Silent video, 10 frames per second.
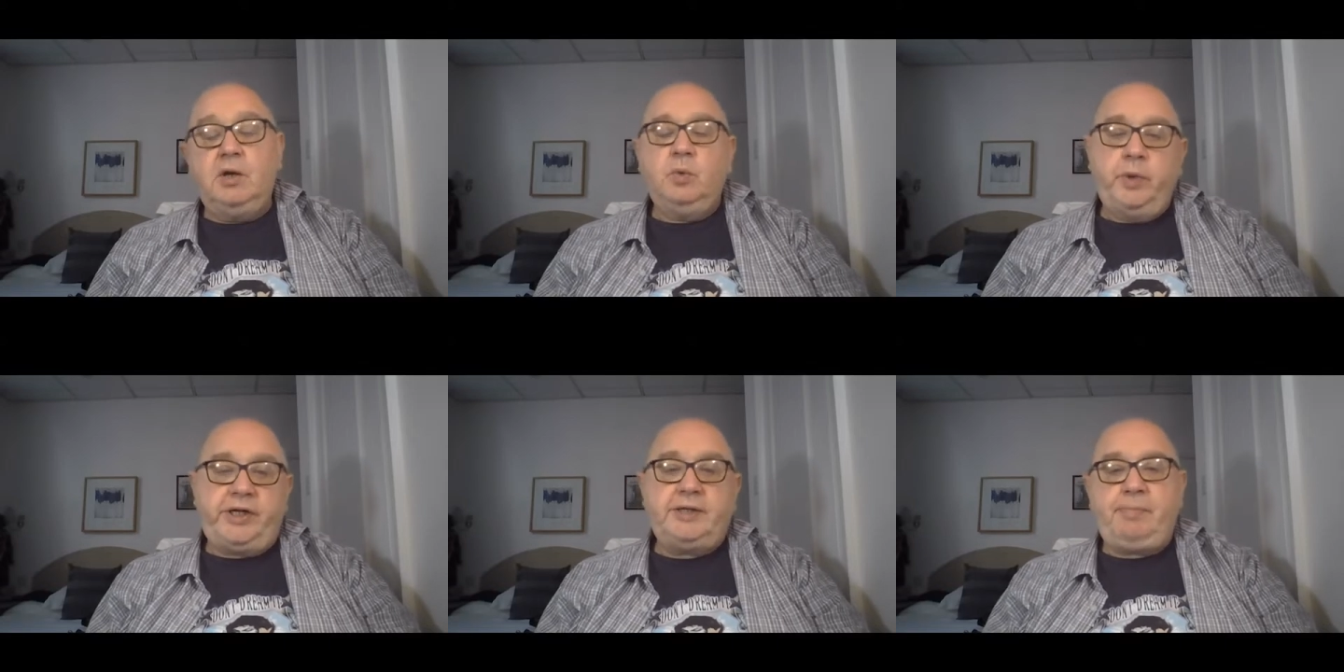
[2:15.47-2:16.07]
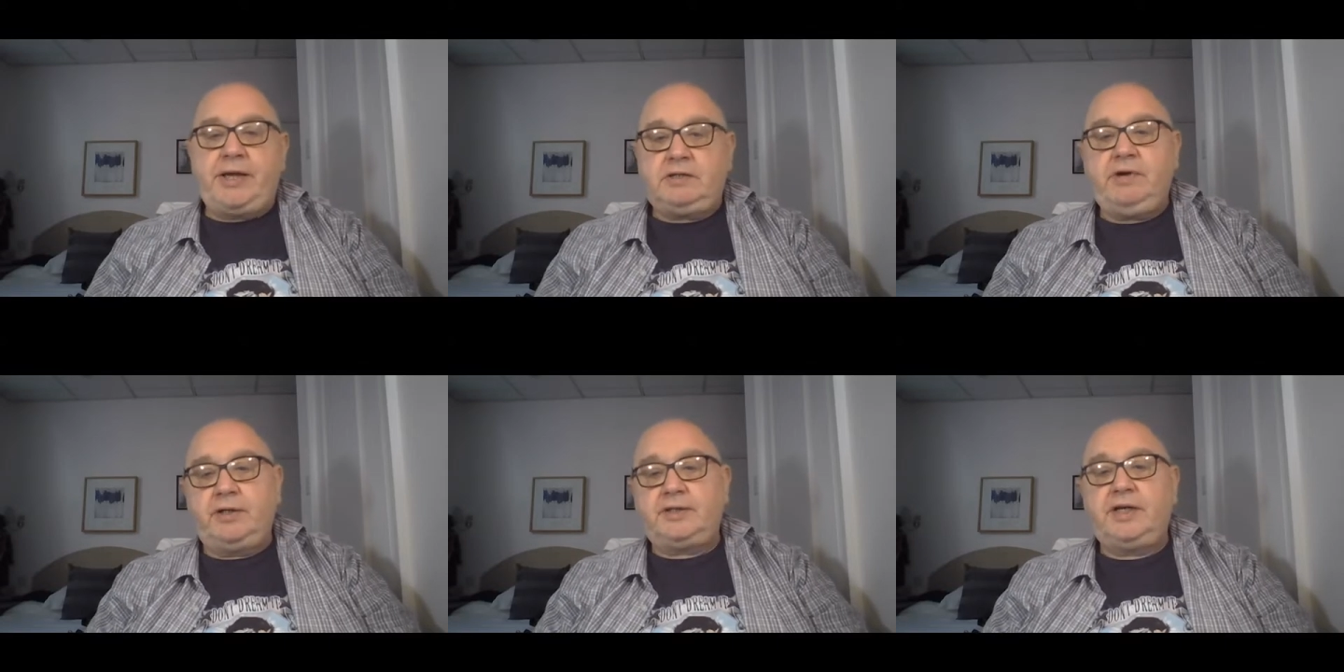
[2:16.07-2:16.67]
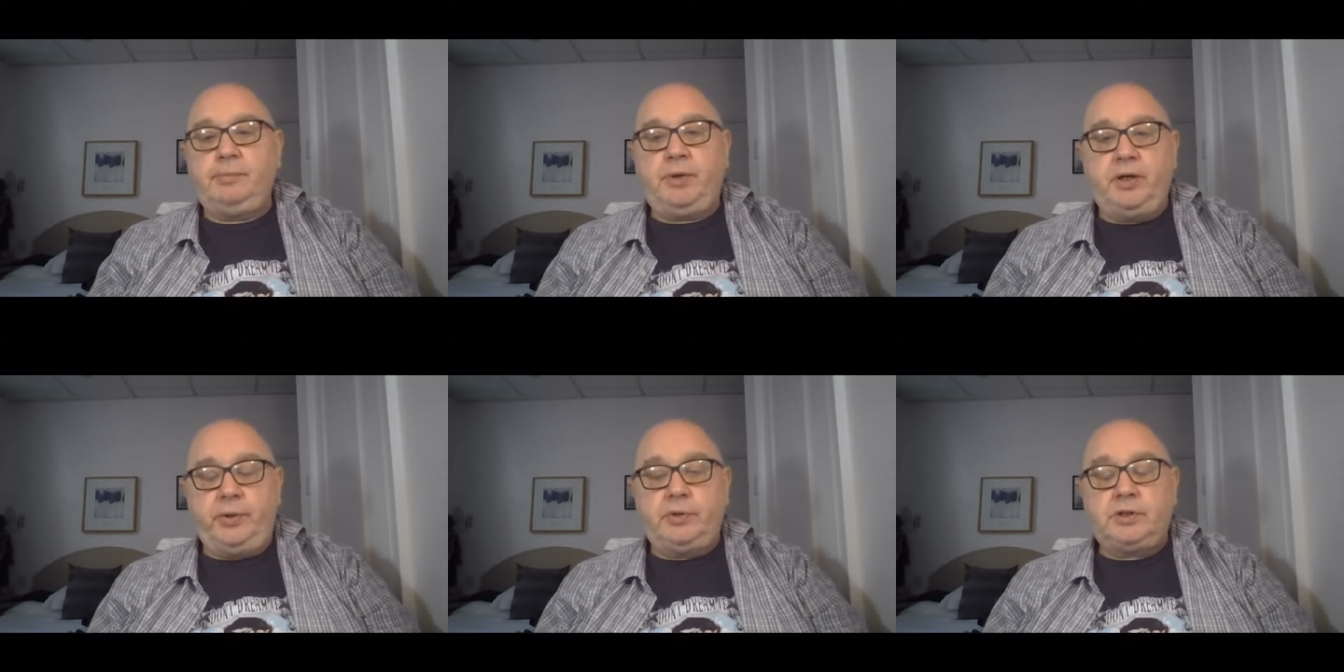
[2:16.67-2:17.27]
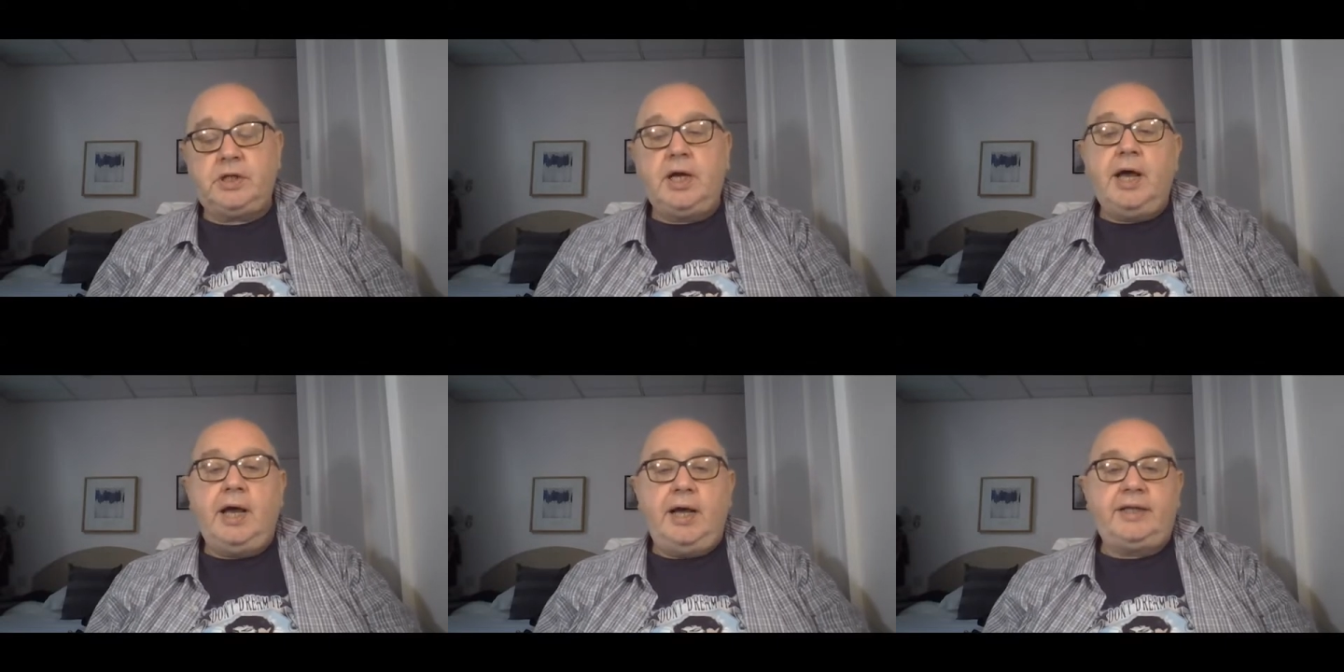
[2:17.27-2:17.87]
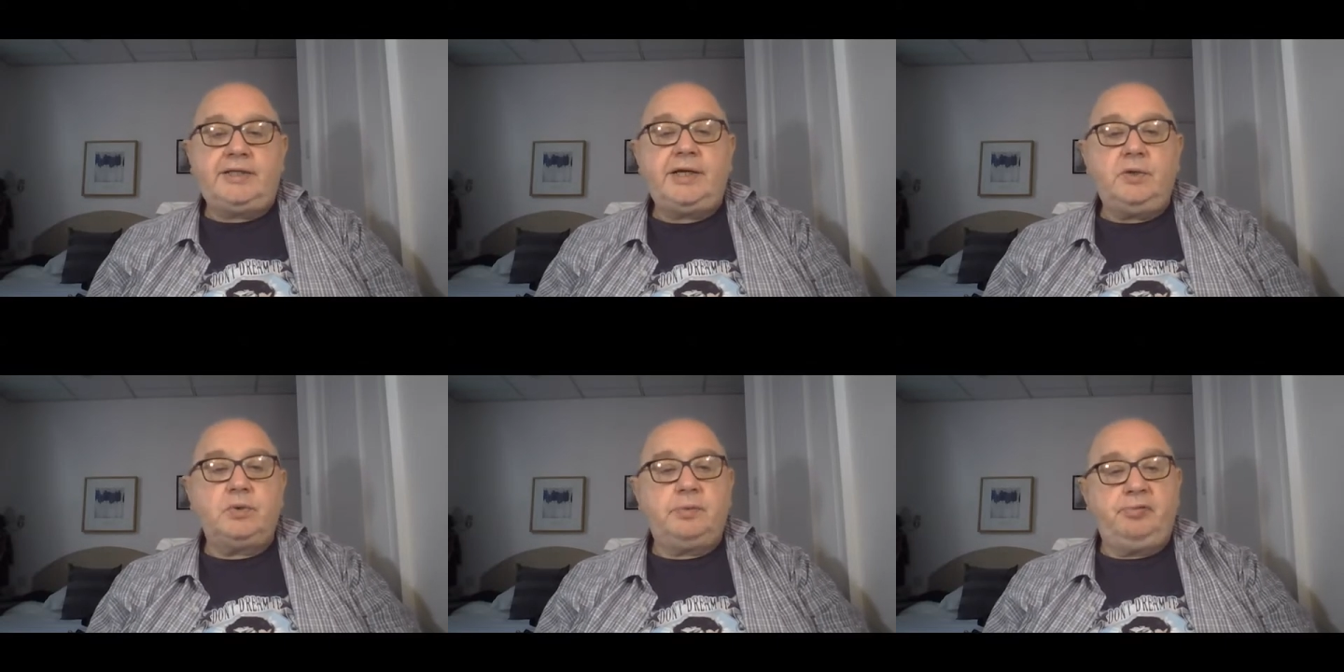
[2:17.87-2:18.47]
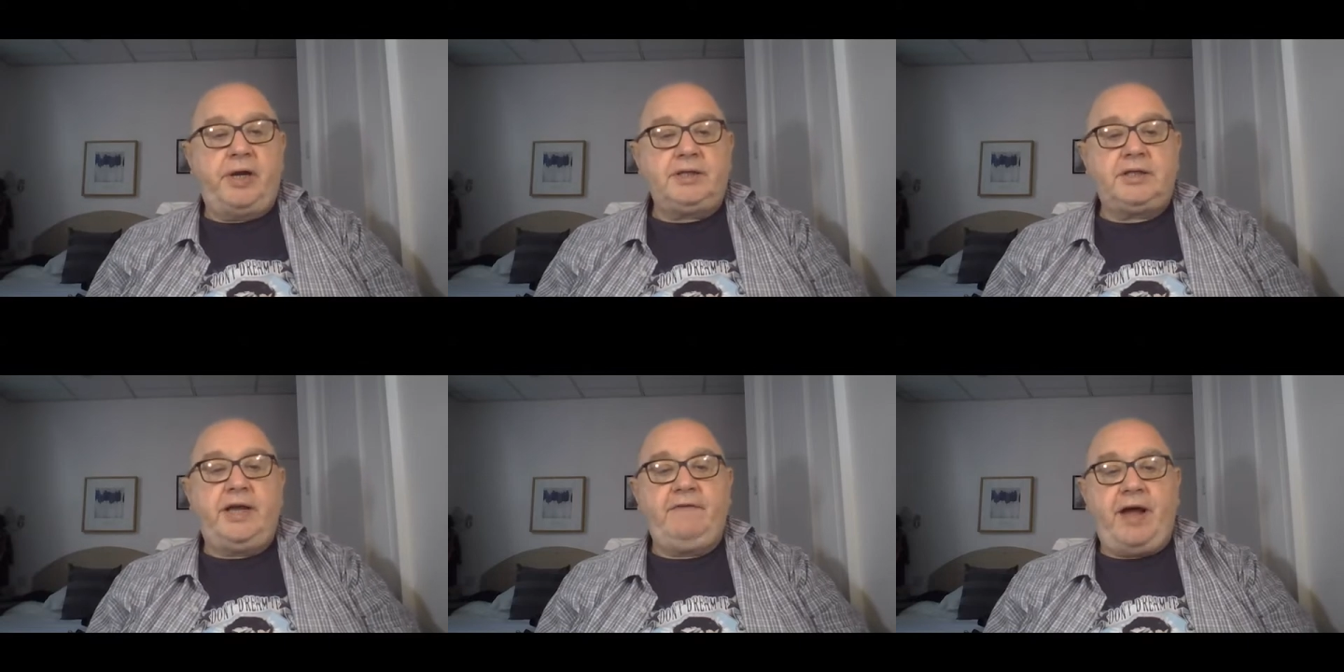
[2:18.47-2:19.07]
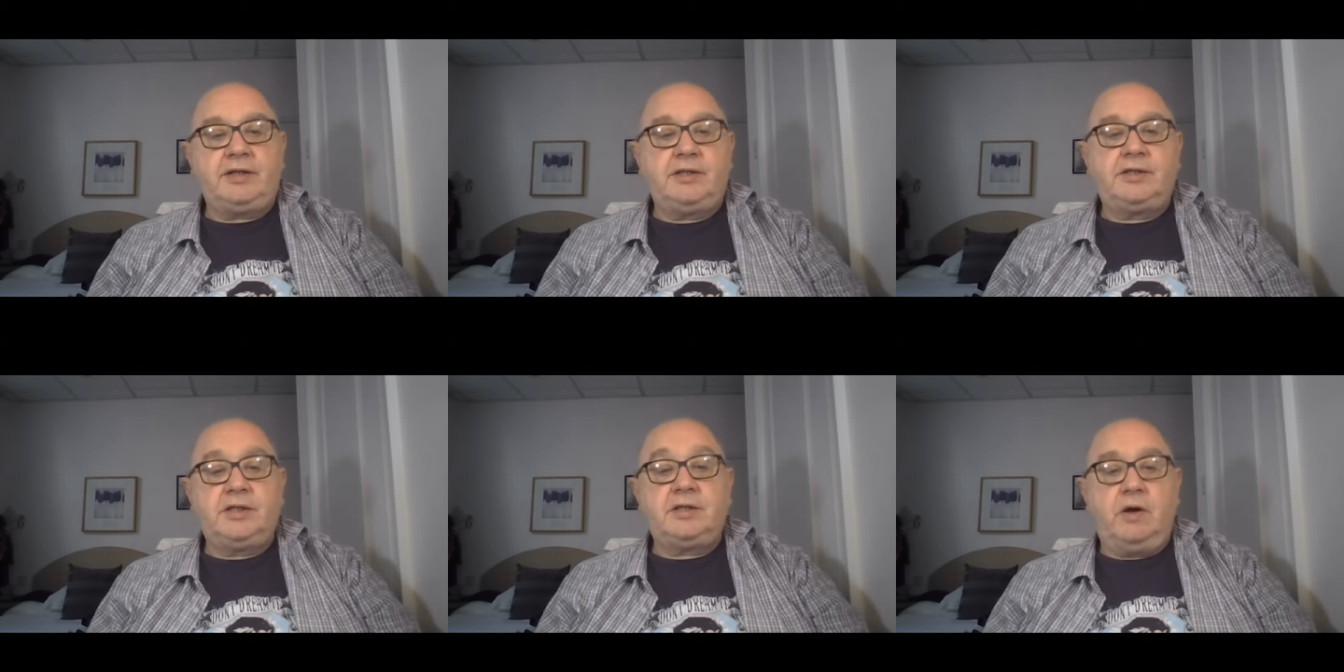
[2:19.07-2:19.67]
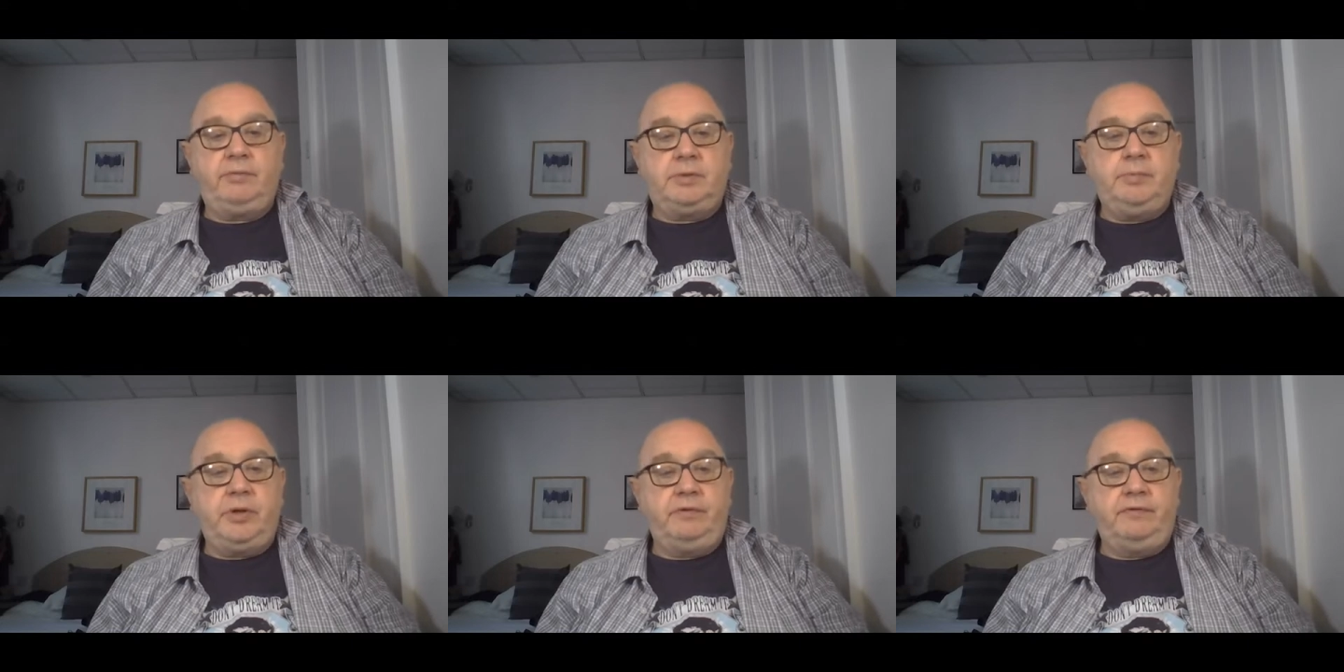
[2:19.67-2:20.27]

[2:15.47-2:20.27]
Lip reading: which is based around a set of balloons, and signals the breaks to give actors the time to move.